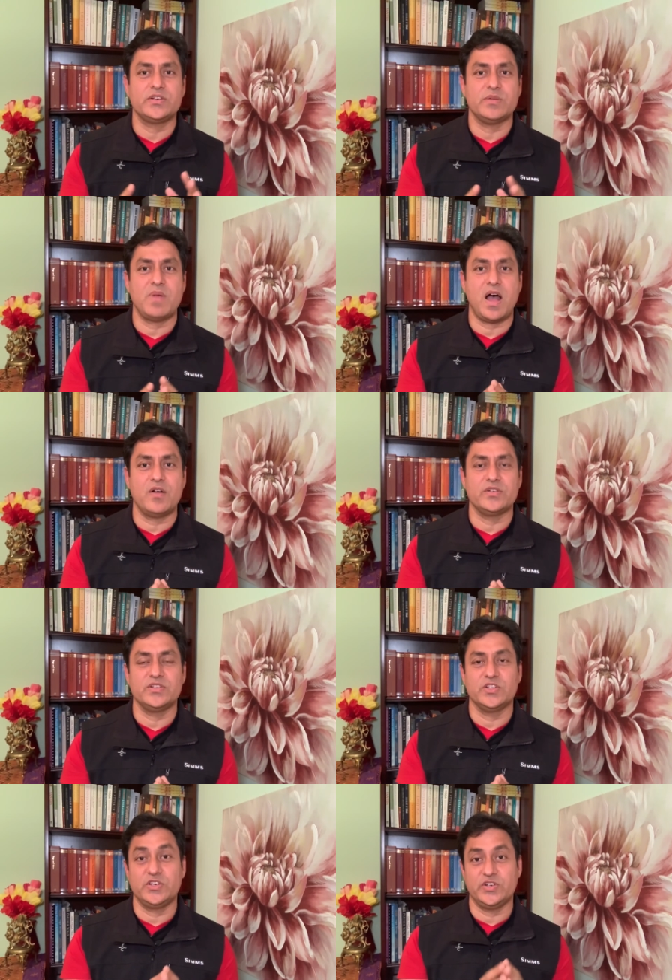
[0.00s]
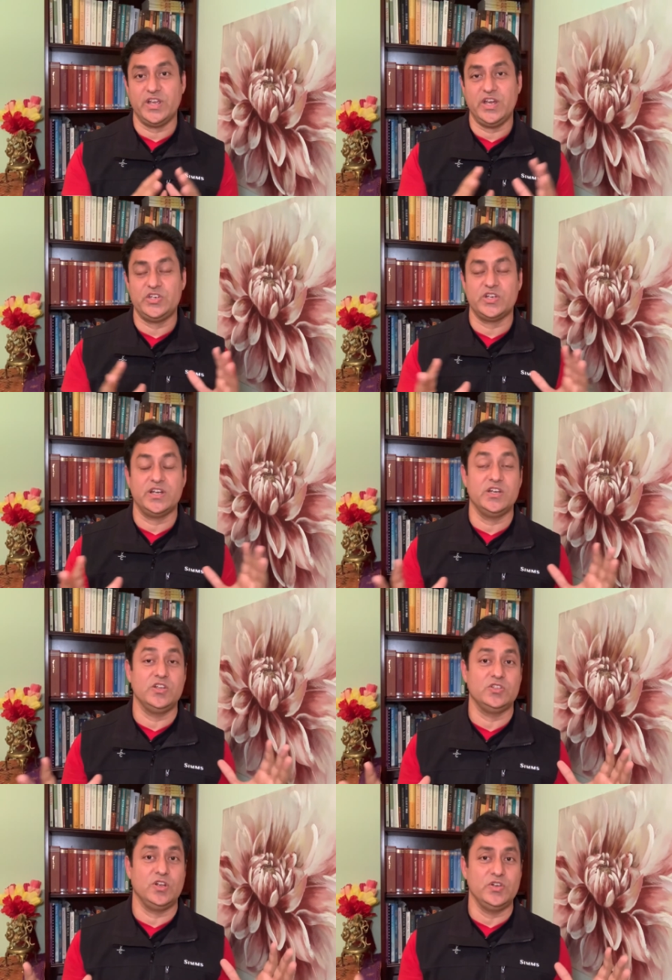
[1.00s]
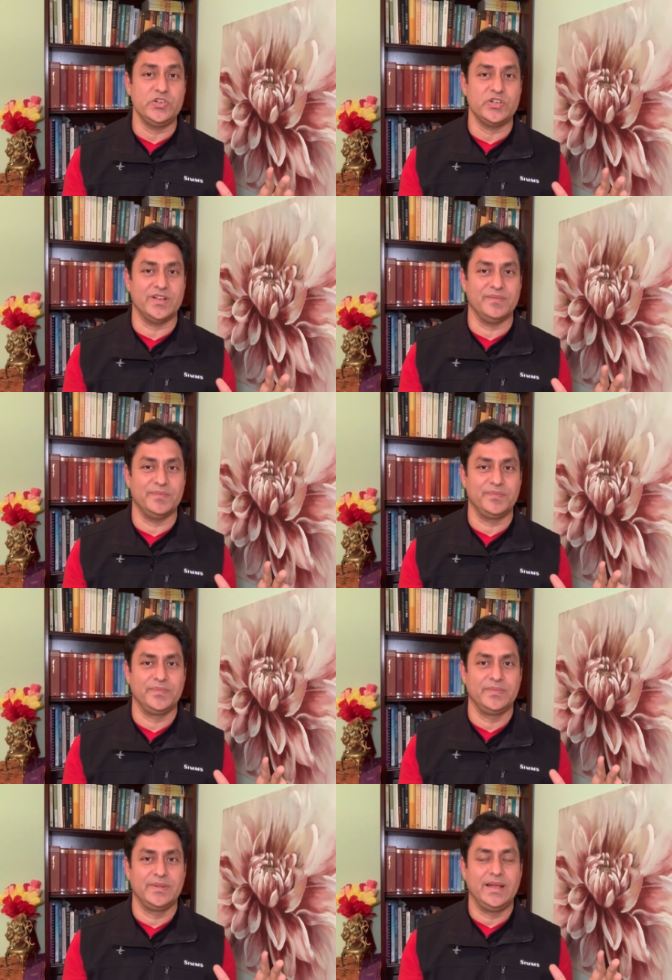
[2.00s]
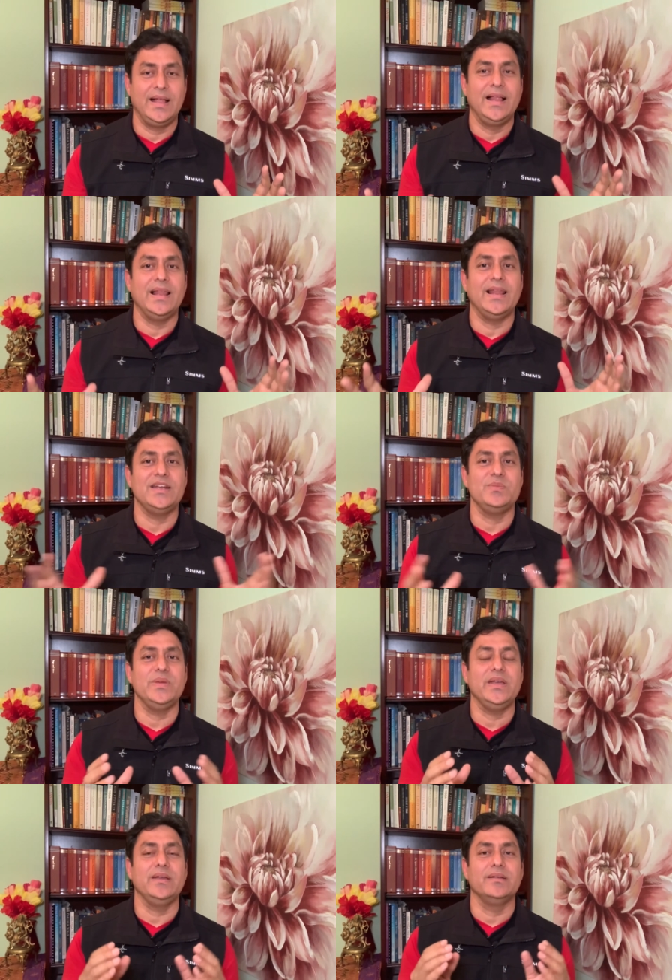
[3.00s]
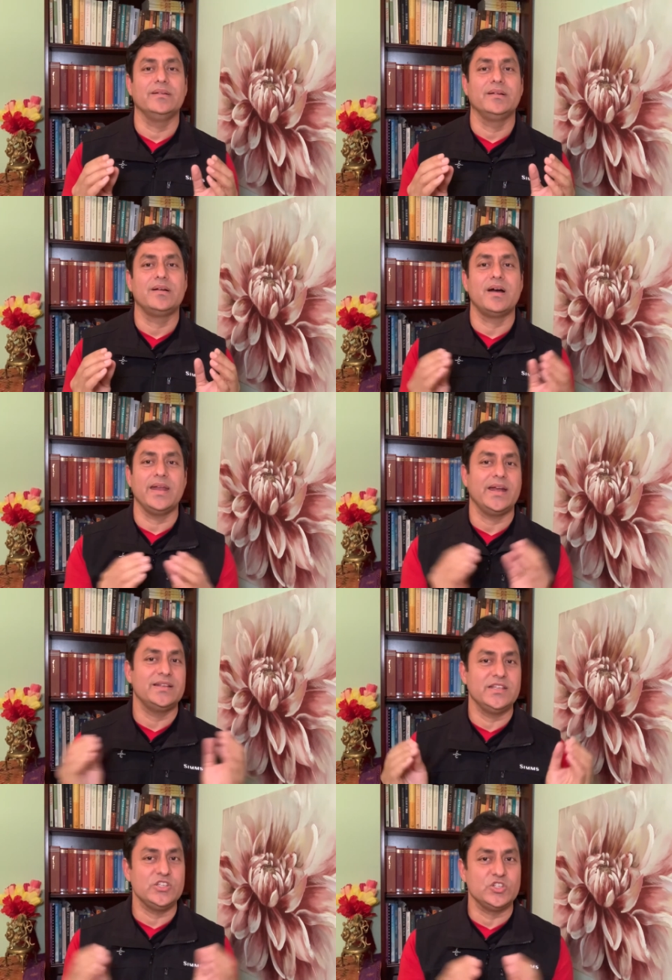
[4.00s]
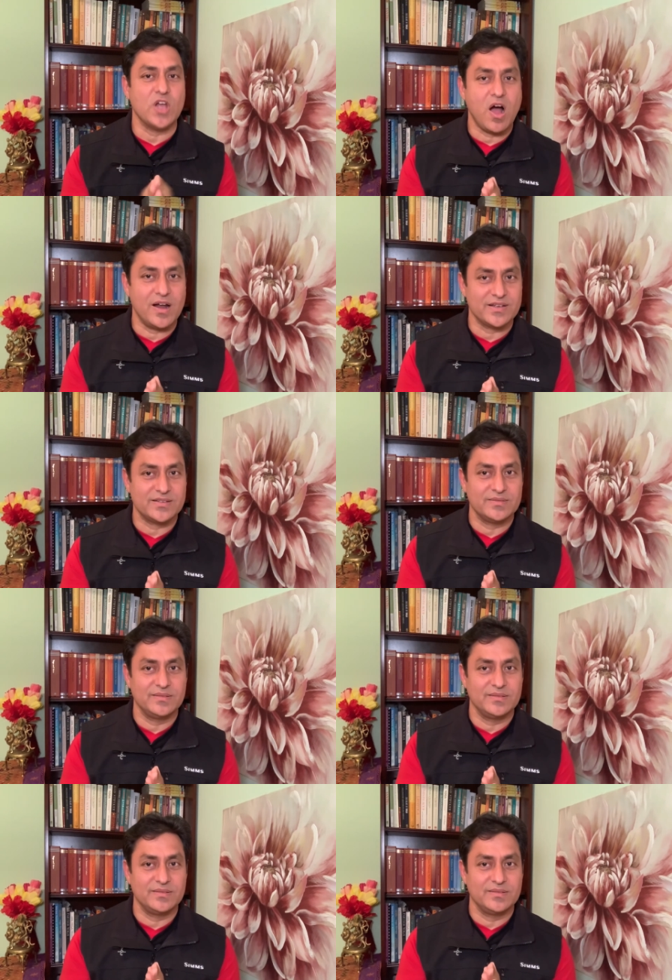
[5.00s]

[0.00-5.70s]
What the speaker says: about the creation and dissolution, let me connect these dots.